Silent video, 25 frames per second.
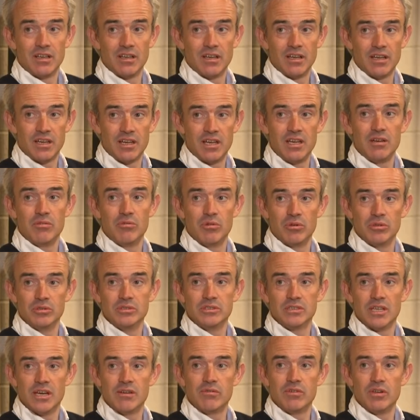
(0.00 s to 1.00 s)
Like, he
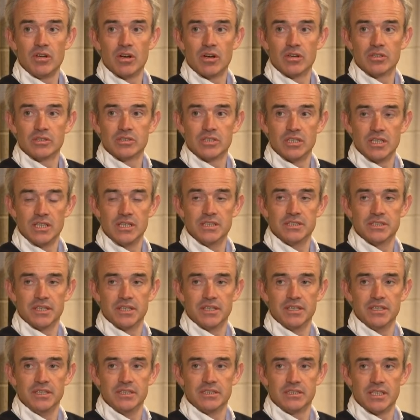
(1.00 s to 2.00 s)
runs every horse in his
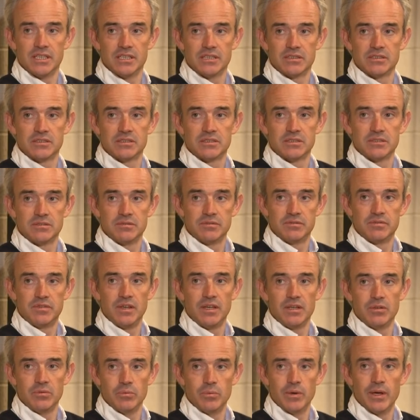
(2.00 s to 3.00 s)
eyes that's
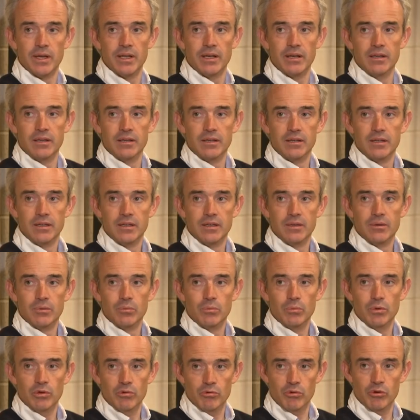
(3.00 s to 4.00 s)
fit and well. Mm.
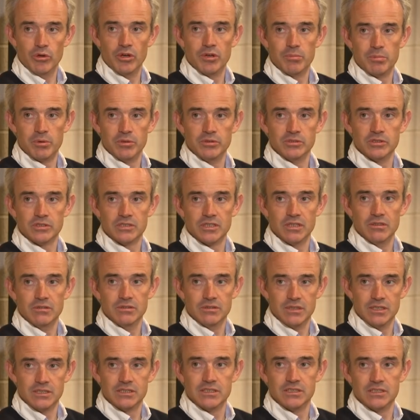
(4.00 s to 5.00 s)
Will run at
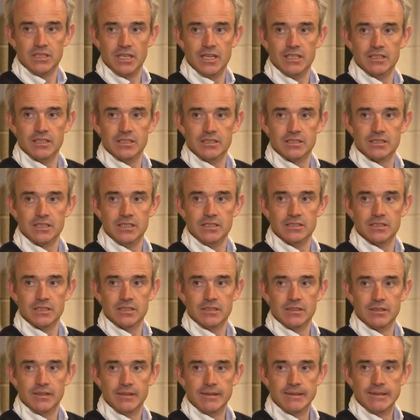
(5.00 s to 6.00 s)
Punchestown. This is the end of the
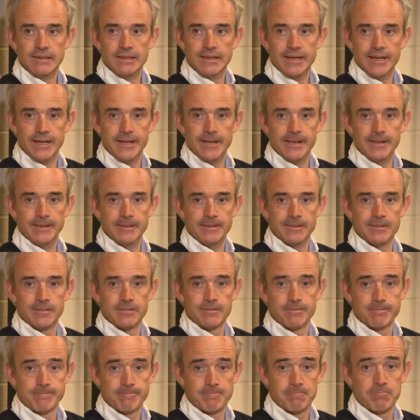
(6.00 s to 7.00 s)
season,
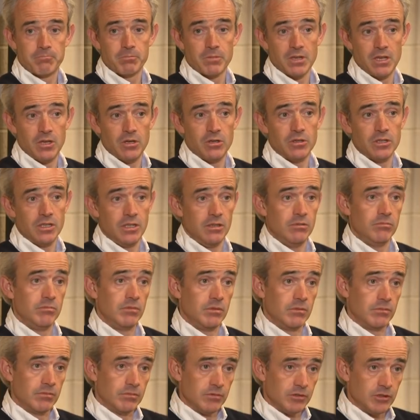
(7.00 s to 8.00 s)
and you know, he
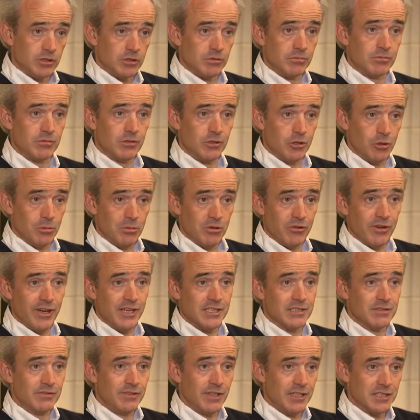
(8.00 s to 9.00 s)
Dublin
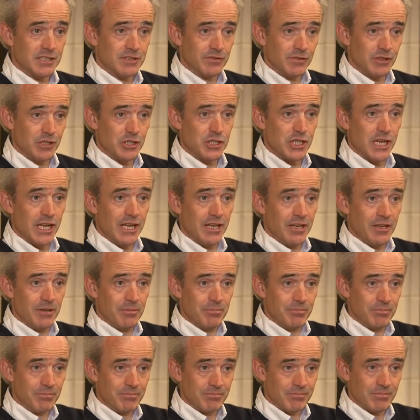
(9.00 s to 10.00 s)
Racing Festival,
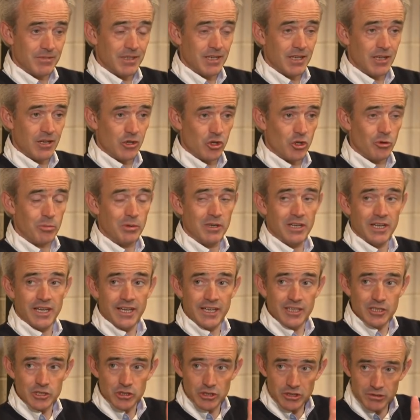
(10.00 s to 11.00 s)
Cheltenham, couple of
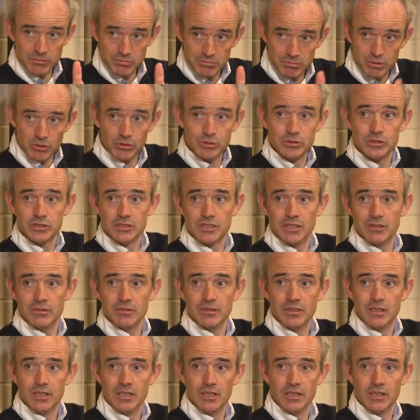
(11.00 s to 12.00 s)
entry, Punchestown,
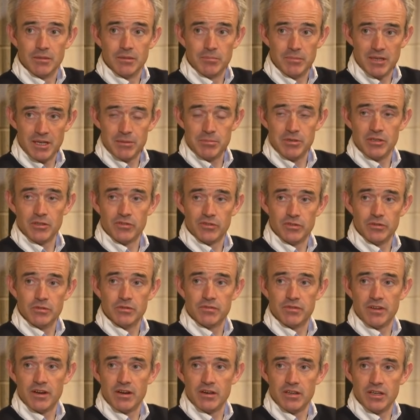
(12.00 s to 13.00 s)
maybe a few
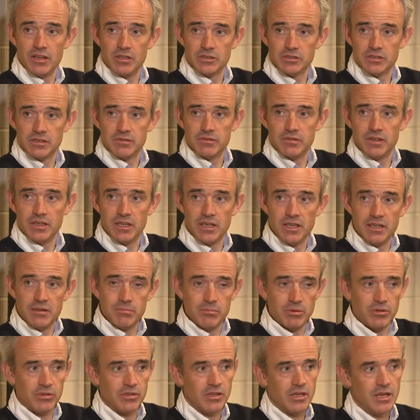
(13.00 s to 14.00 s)
of Fairy House that fit in,
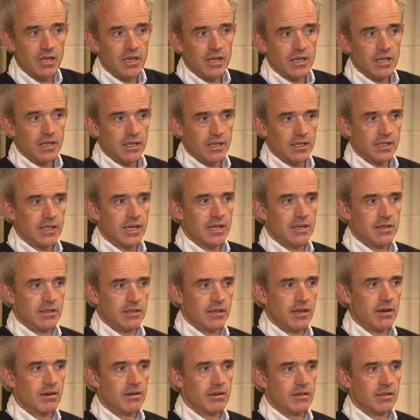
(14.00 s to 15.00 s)
but like, they're
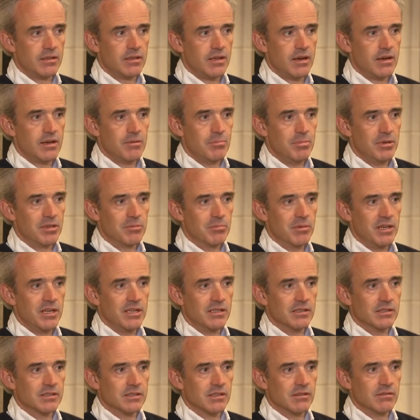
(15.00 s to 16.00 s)
they're the, they're the big
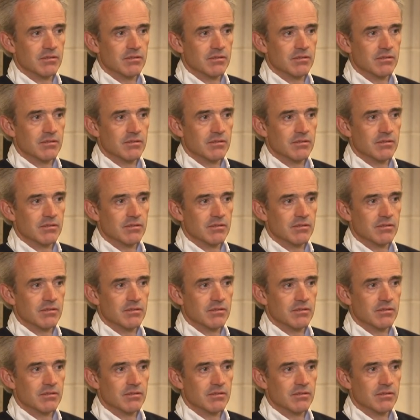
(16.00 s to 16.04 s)
meetings.